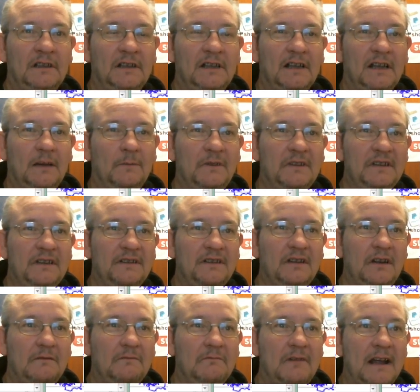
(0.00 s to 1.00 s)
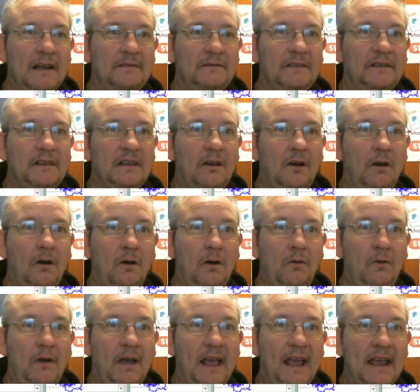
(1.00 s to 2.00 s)
And we need to go around the whole
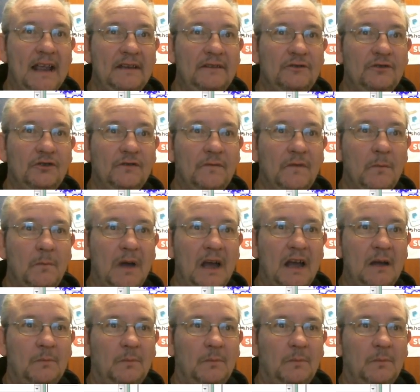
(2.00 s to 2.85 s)
edge of the map.